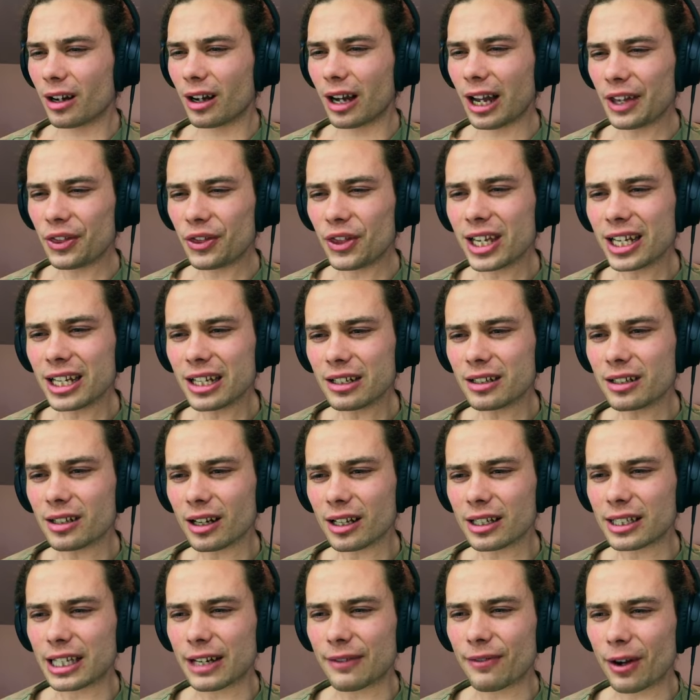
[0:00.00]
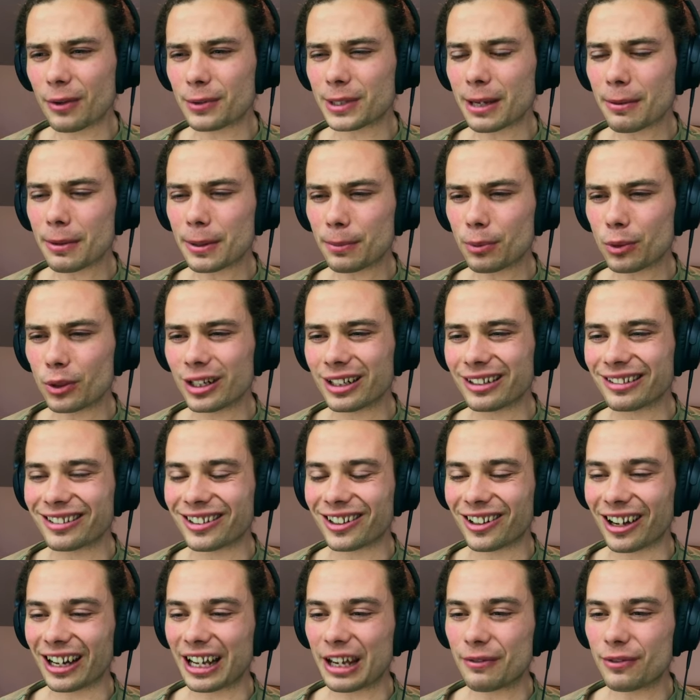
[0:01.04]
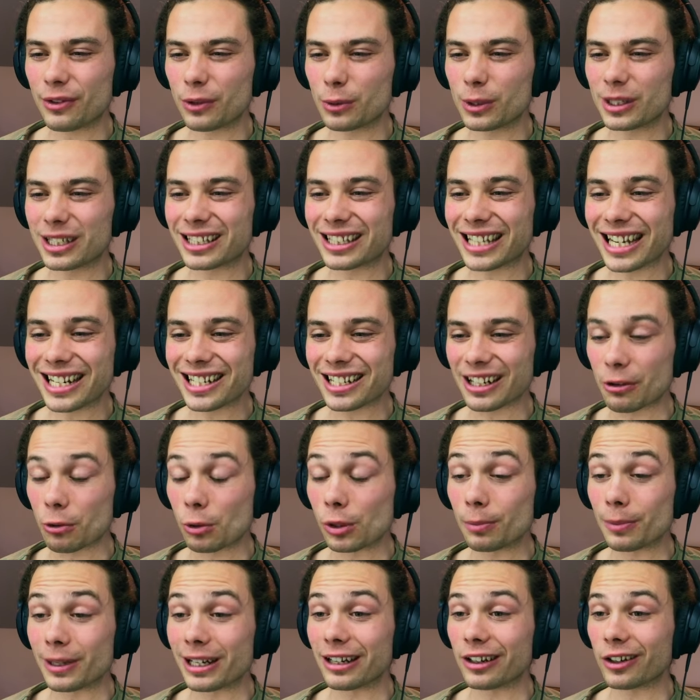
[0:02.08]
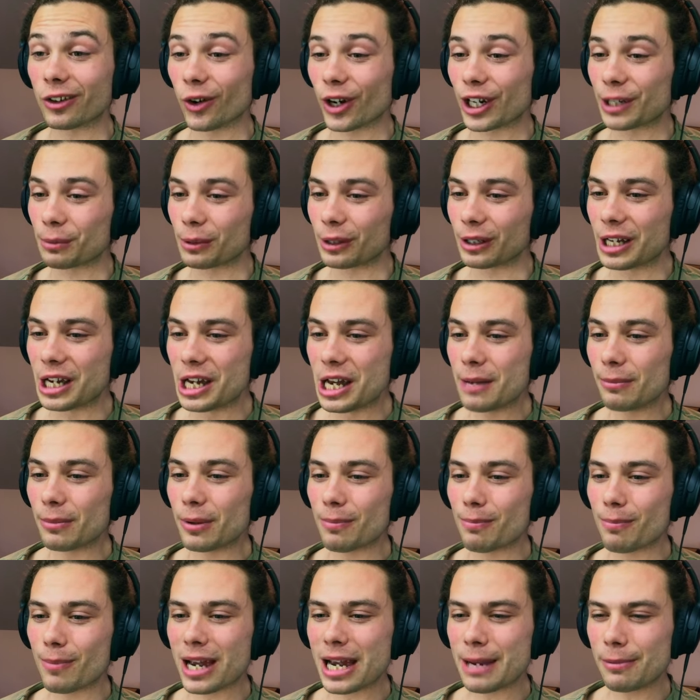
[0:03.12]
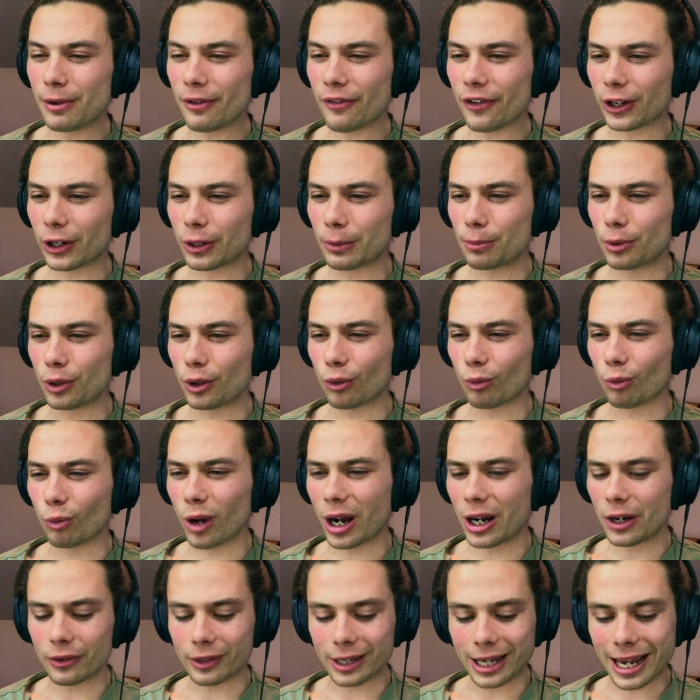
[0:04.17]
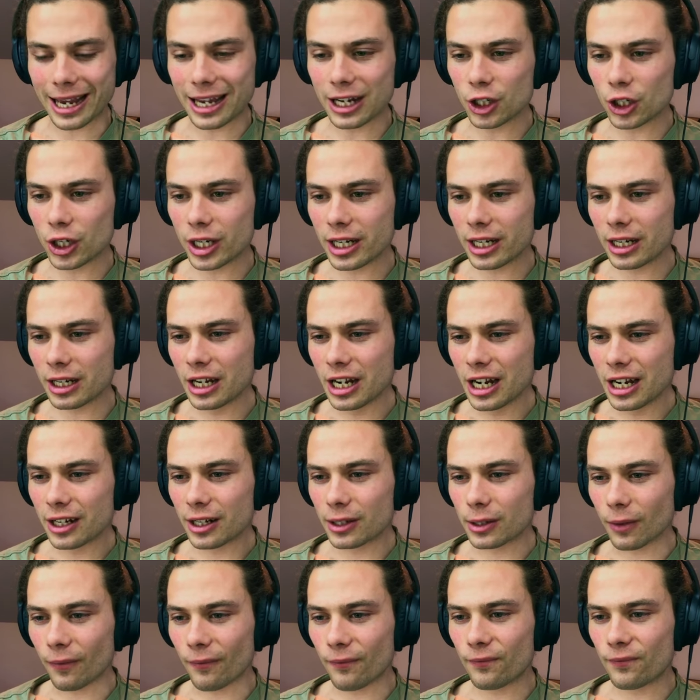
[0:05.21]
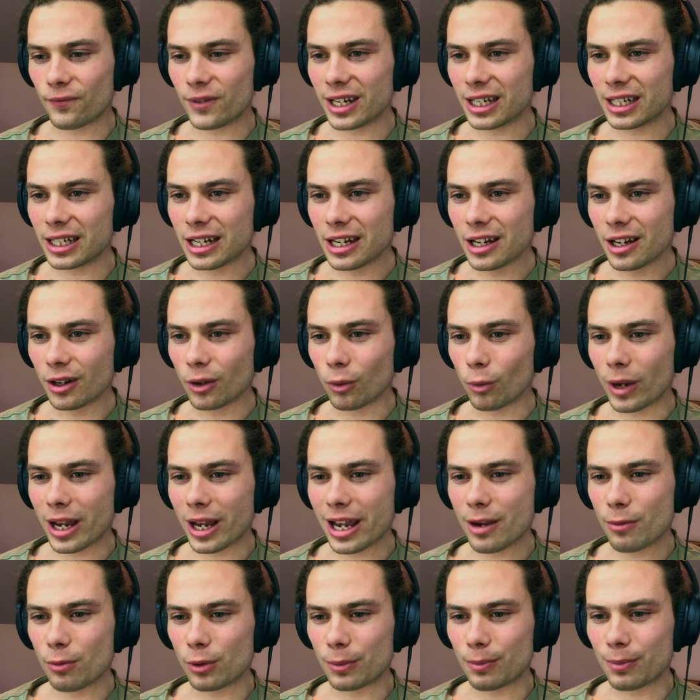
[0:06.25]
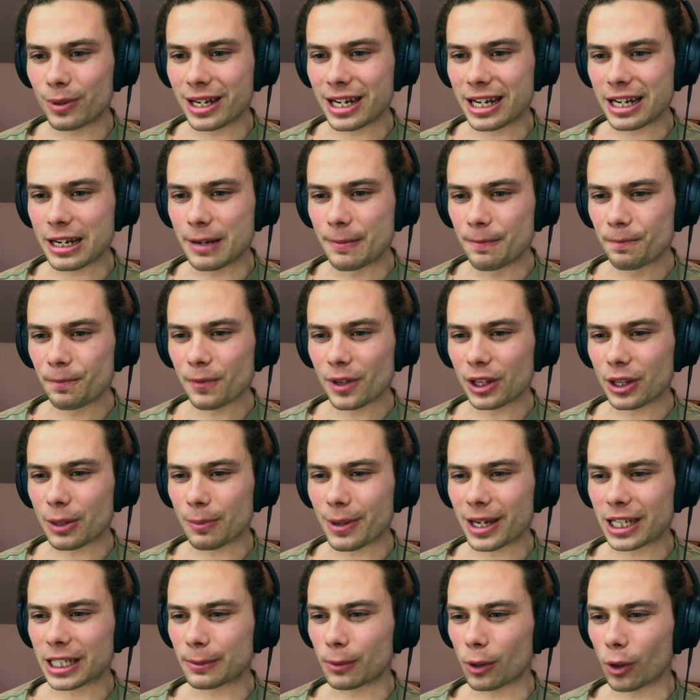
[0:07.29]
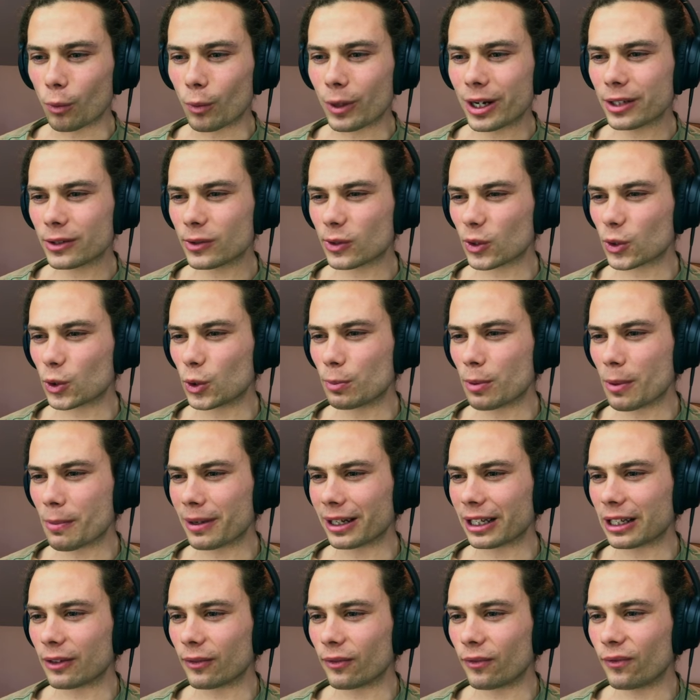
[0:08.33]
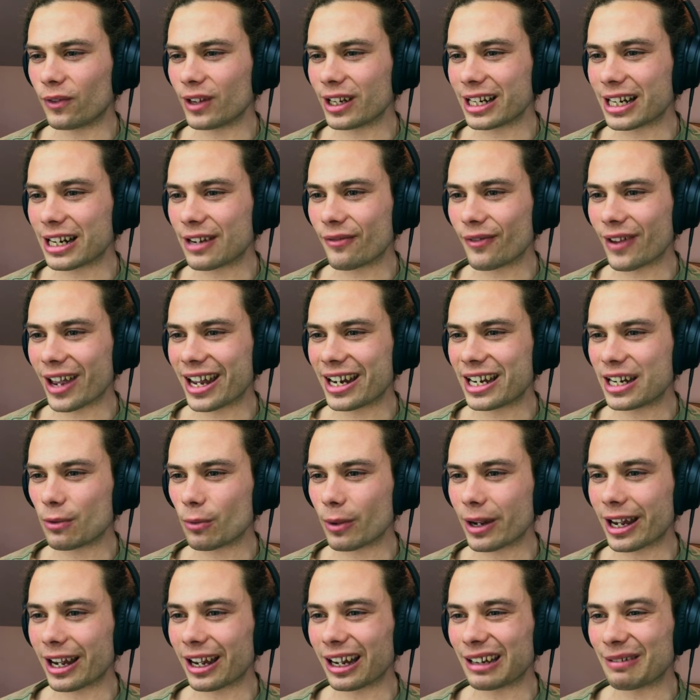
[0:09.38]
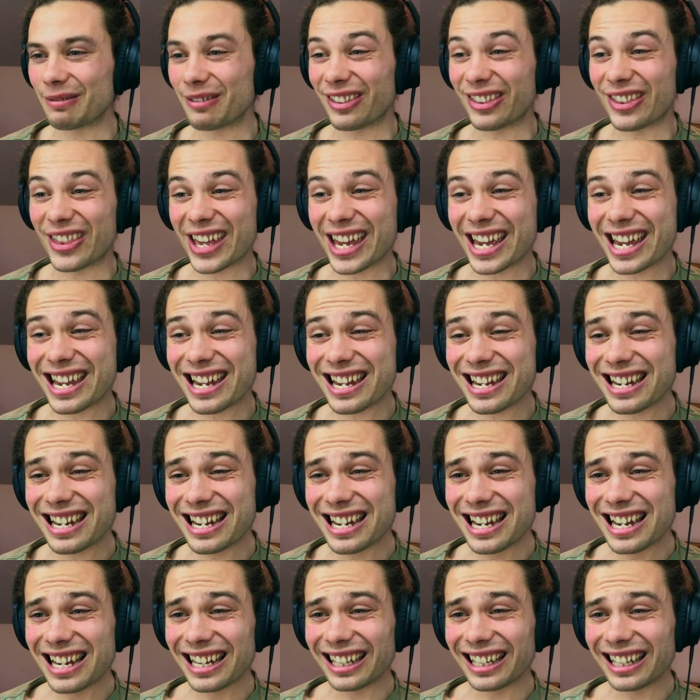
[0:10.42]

I think it does. If I was able to put it, if it was center, it would be incredible. But maybe if I could put it right on the edge here, does it fit? Where would be the best spot? Where does a Super Monkey fit, if anywhere? There?